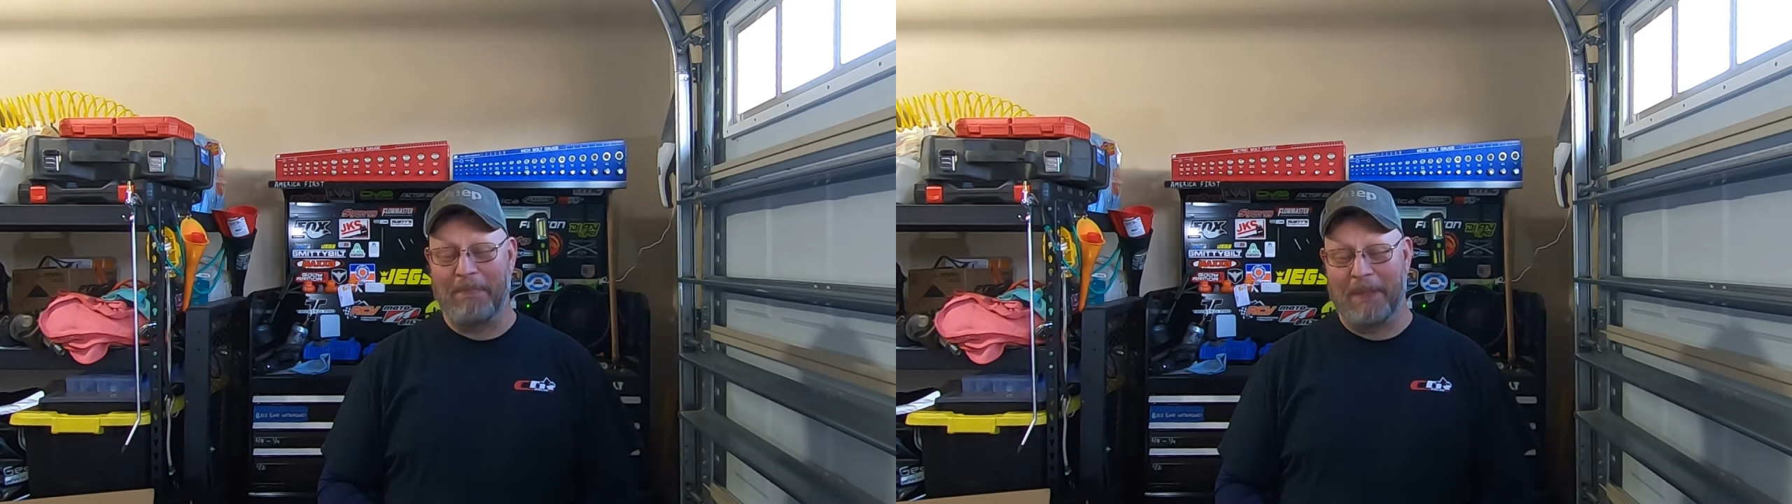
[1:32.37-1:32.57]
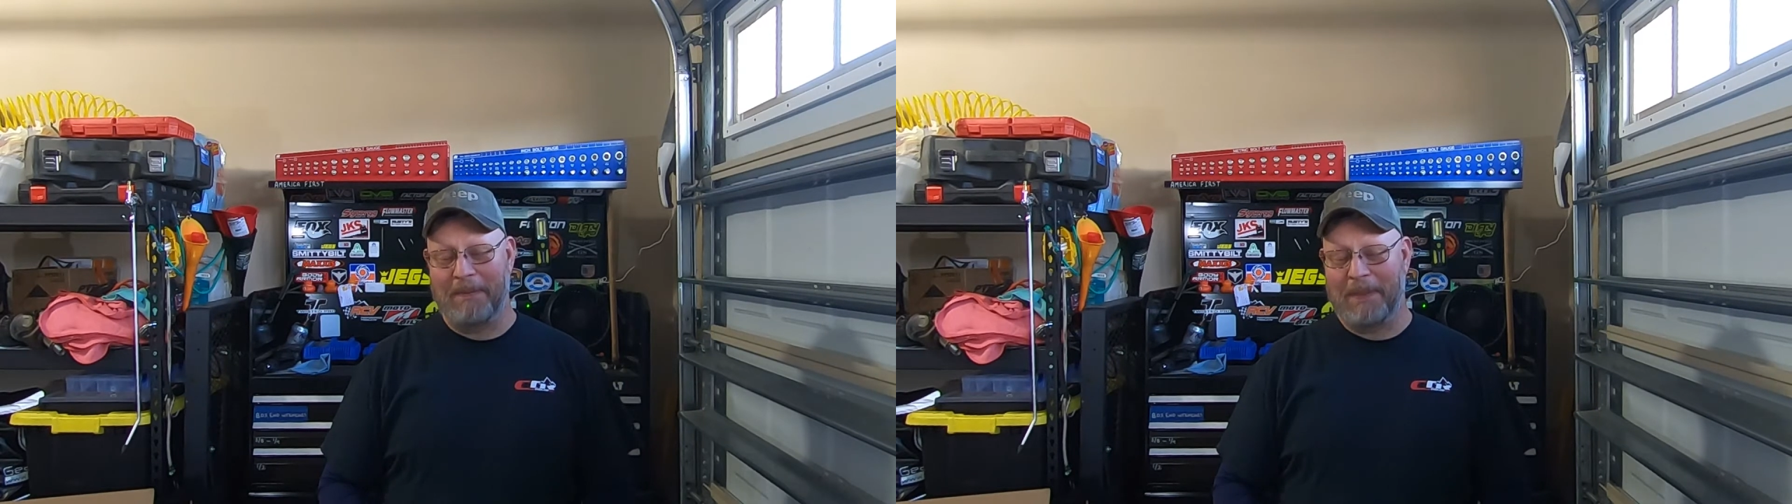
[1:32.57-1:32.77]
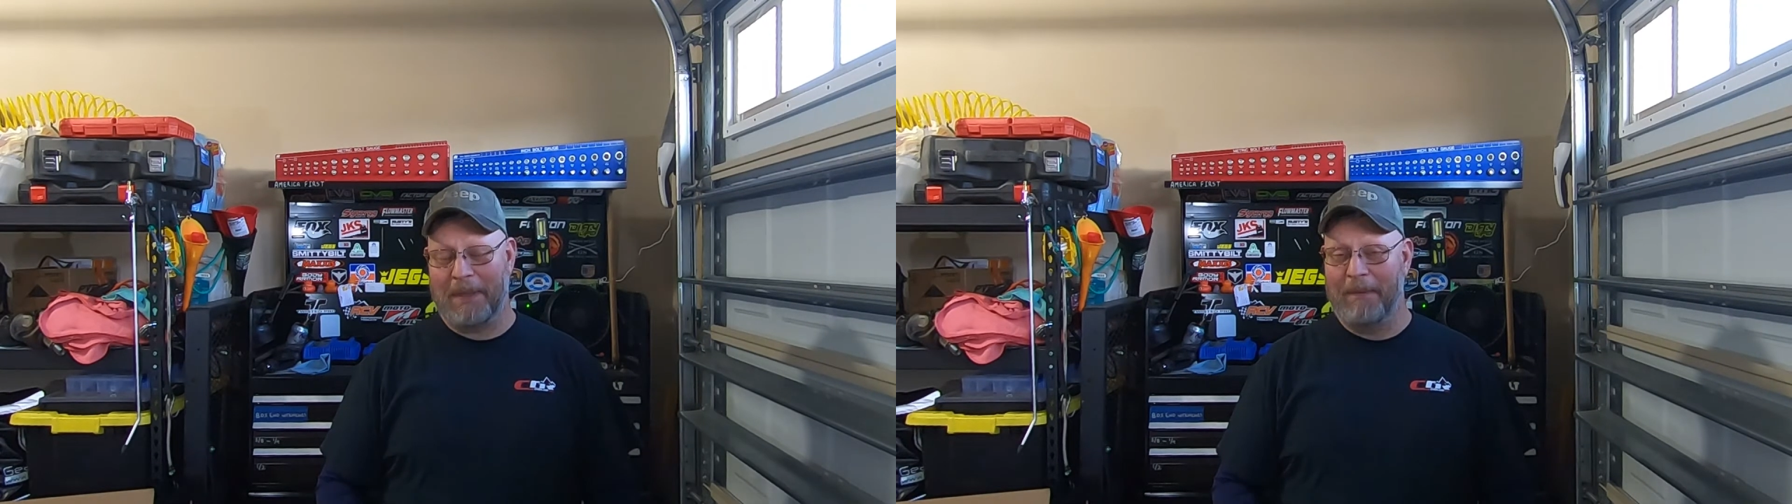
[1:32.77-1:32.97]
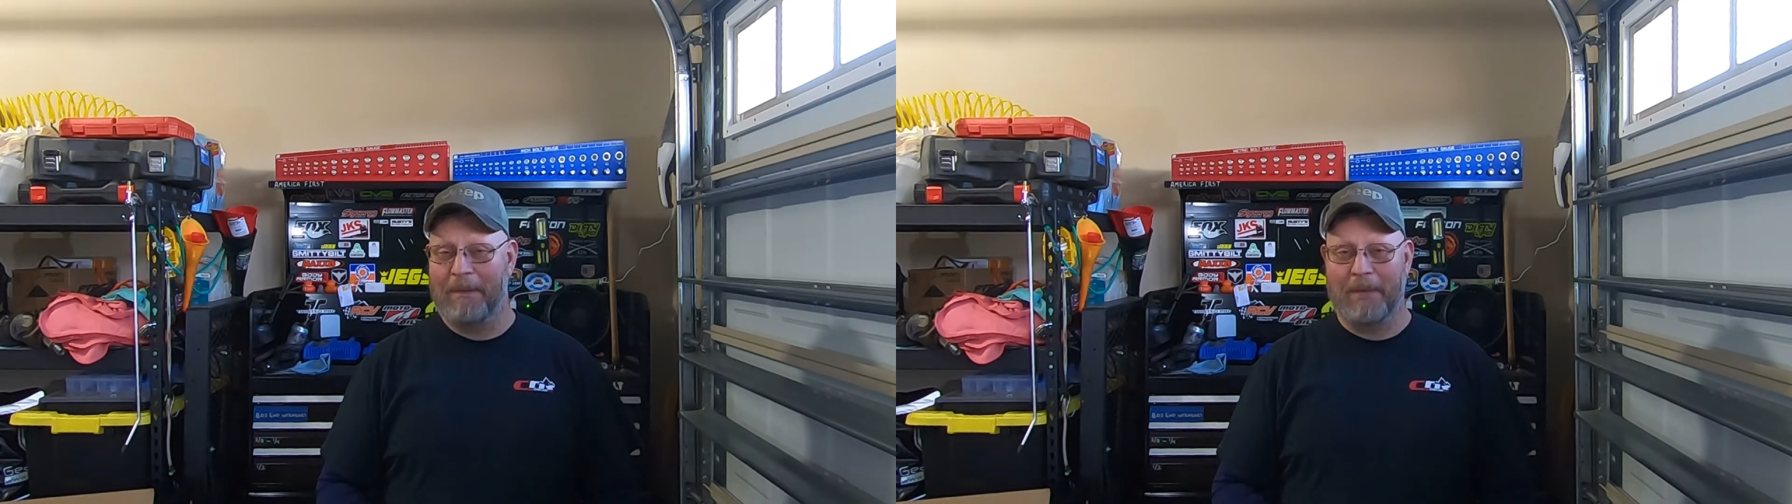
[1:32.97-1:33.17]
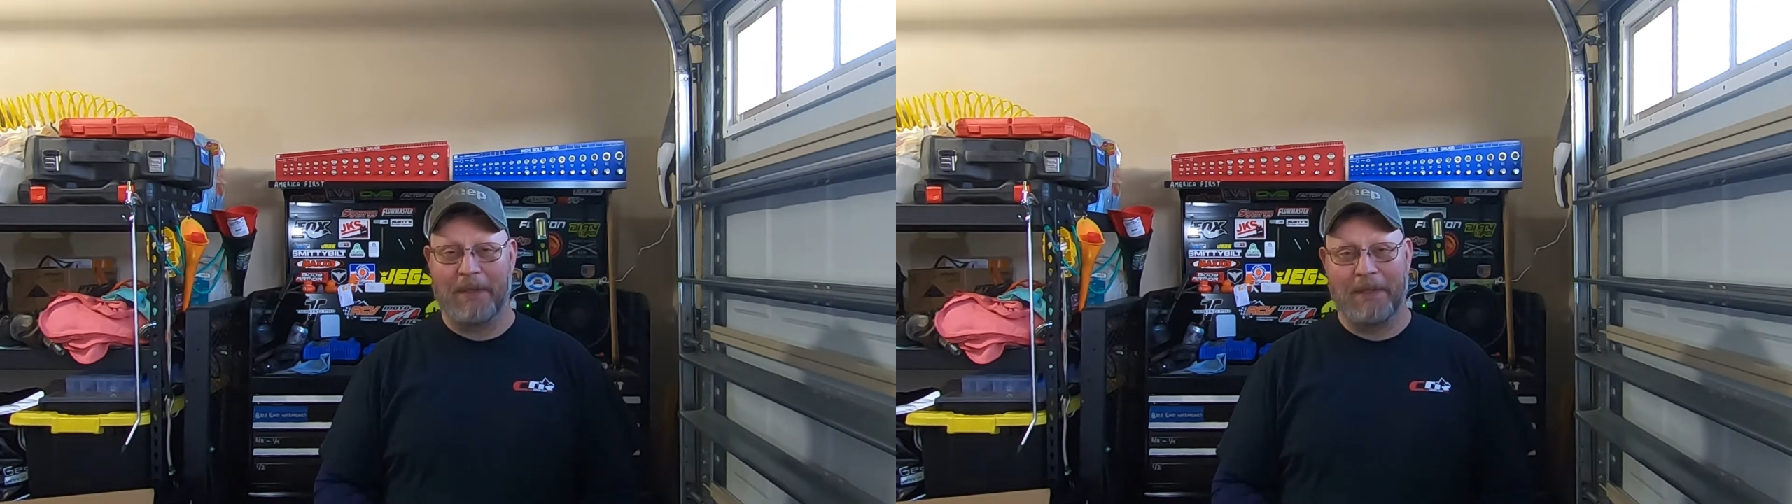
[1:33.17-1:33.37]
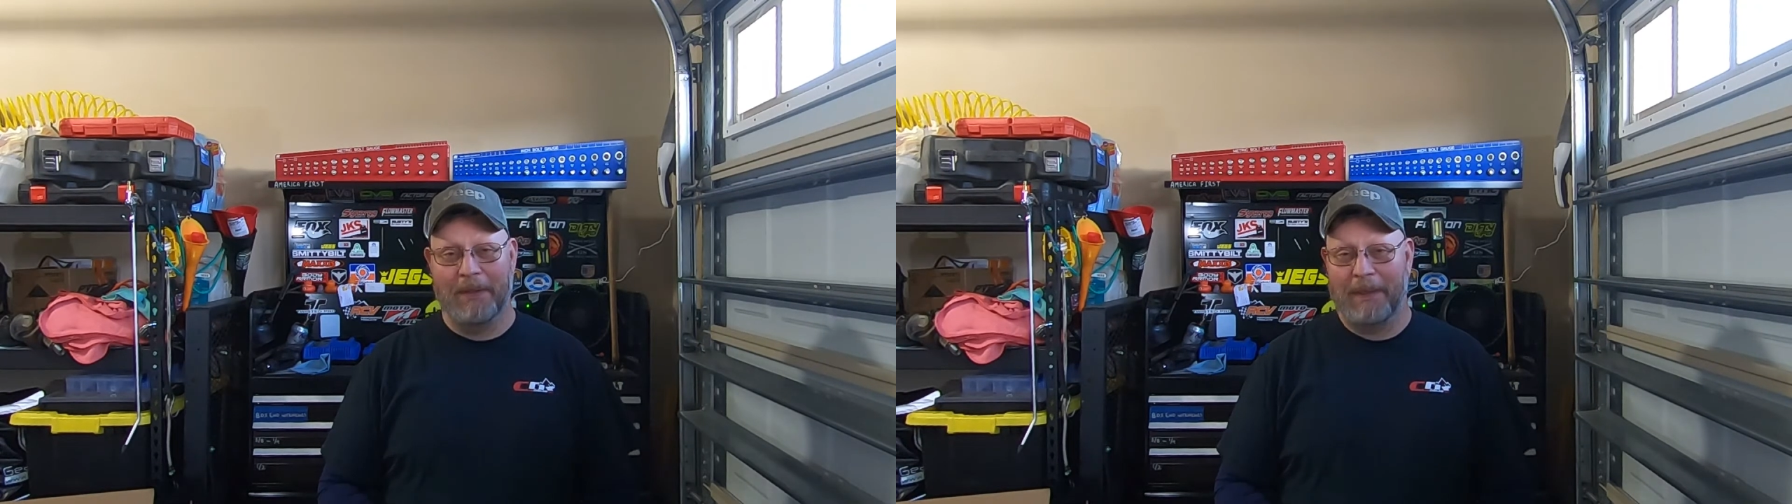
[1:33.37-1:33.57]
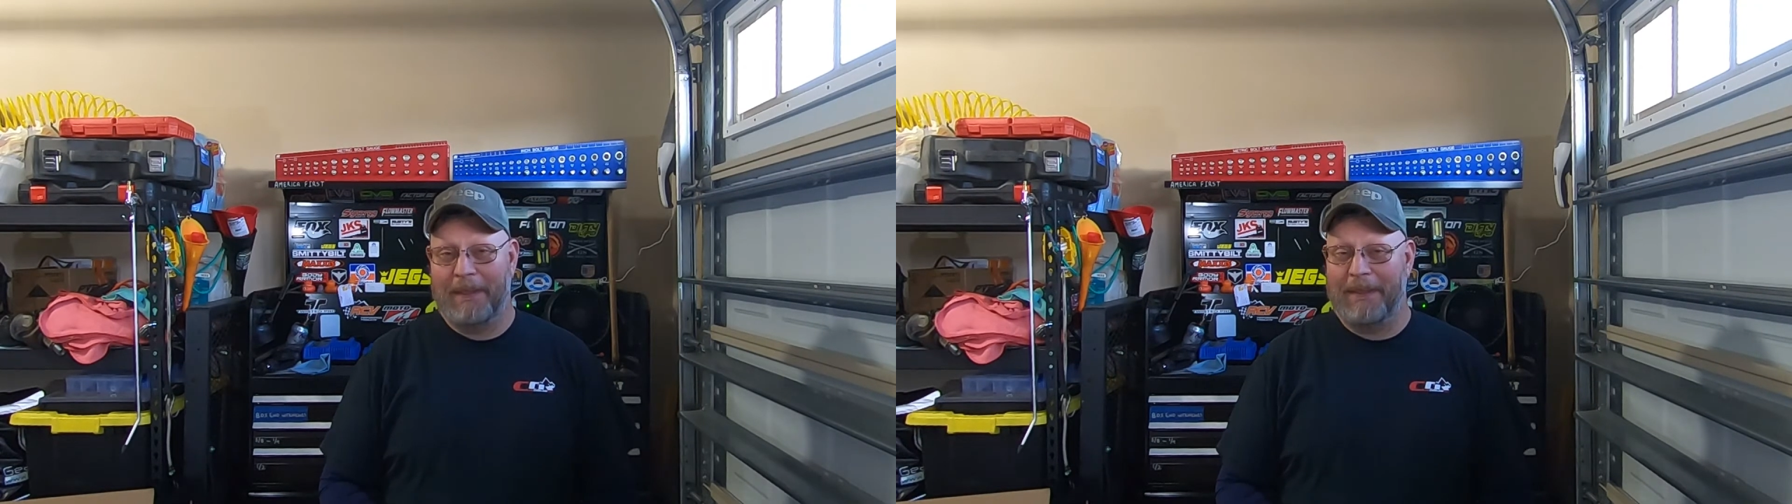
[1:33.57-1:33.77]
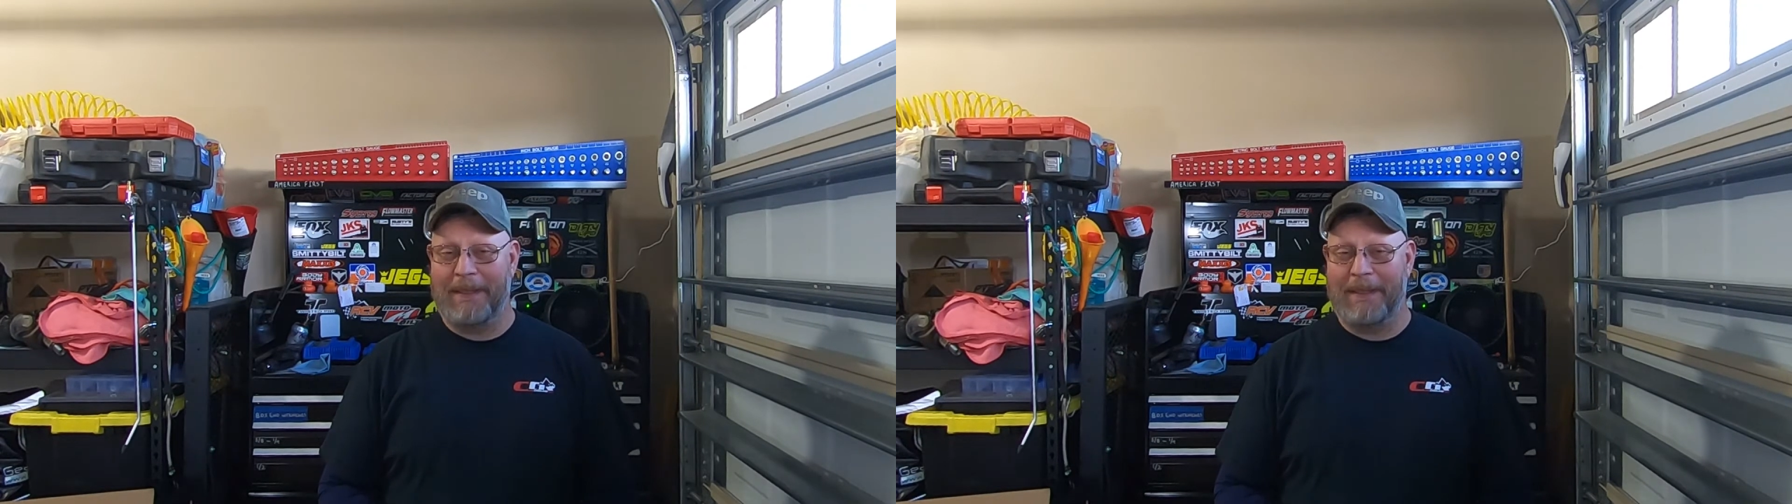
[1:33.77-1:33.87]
but some of them are still getting